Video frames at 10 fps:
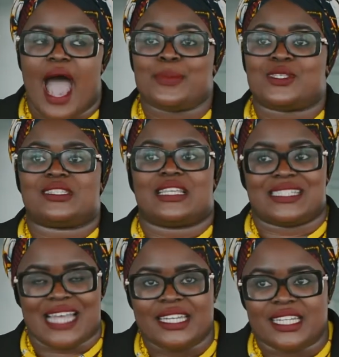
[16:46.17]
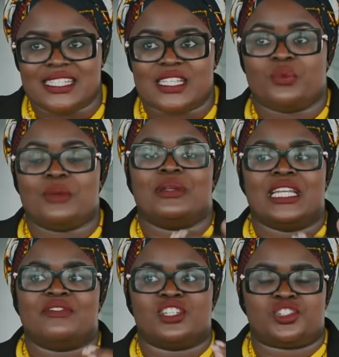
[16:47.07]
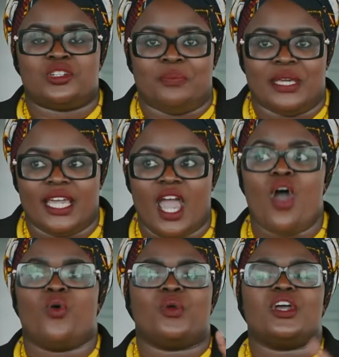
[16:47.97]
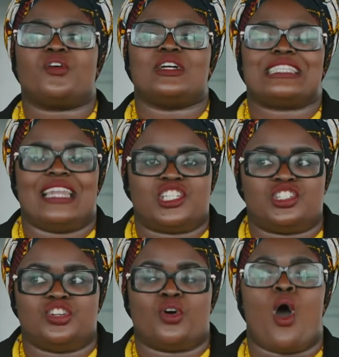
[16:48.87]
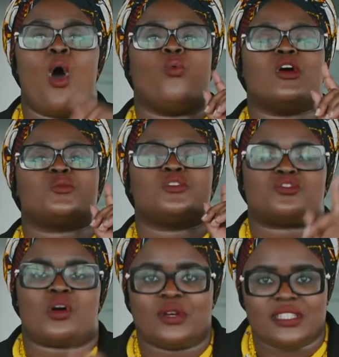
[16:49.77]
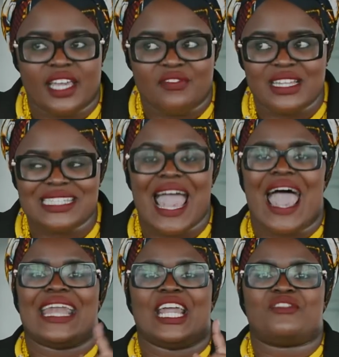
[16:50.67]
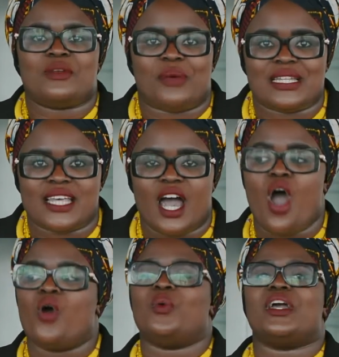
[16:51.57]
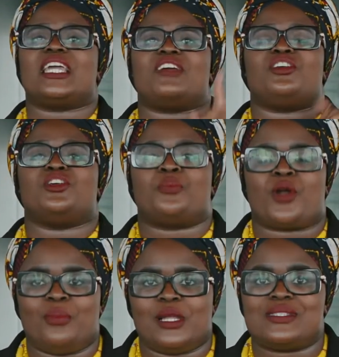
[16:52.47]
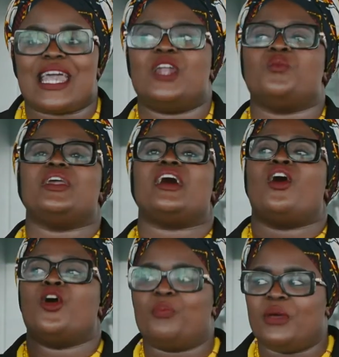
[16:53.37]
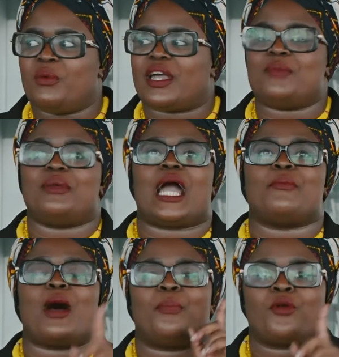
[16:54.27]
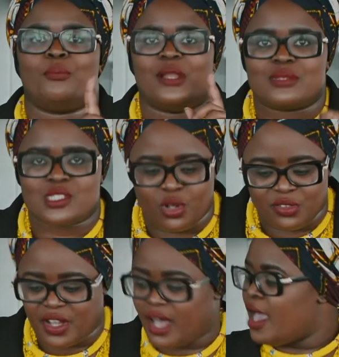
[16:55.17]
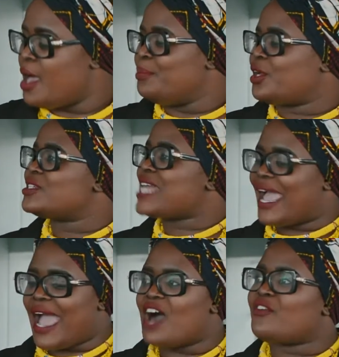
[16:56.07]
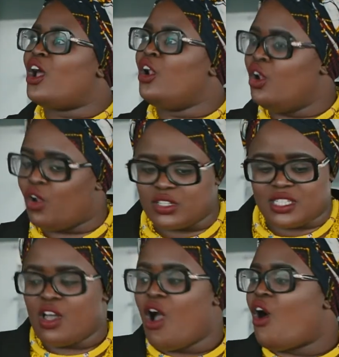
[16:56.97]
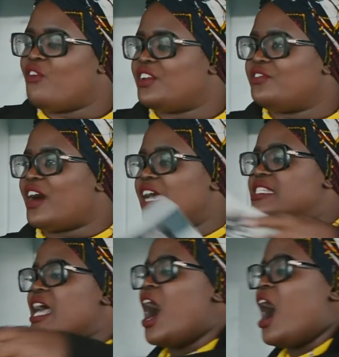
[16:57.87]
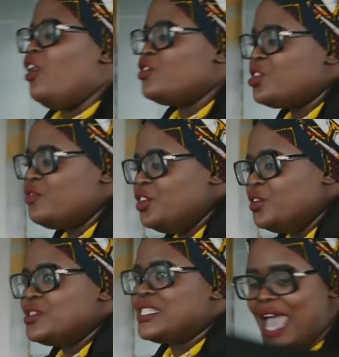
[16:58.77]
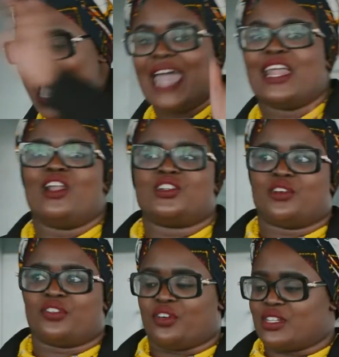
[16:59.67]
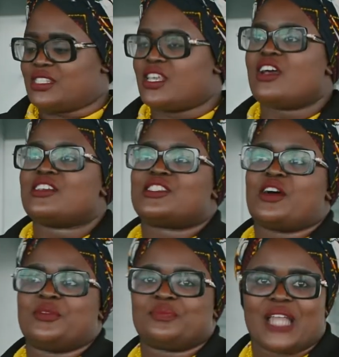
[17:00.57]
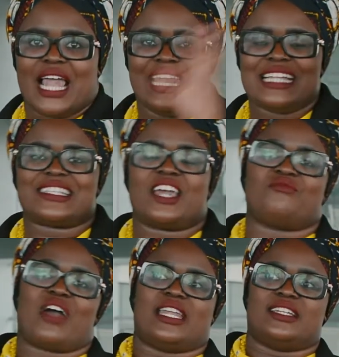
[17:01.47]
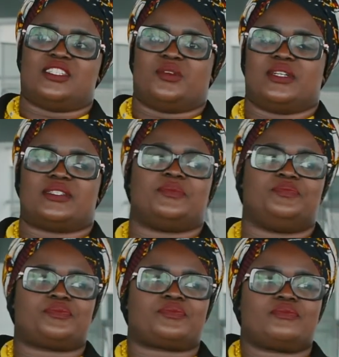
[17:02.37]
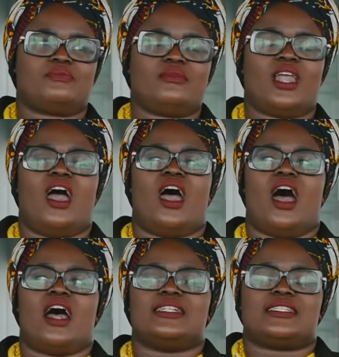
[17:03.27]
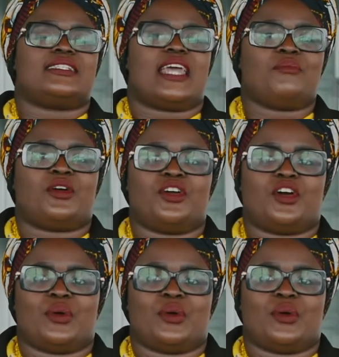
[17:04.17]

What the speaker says: up to the standards that we believe it should be, we are going to let you know what was wrong with the event, and even better, we are giving you problems, and we are hoping we can become a problem solver, because I have a lot of advice, a lot of notes, and a lot of thoughts. So let's get right into it. Today I'm going to go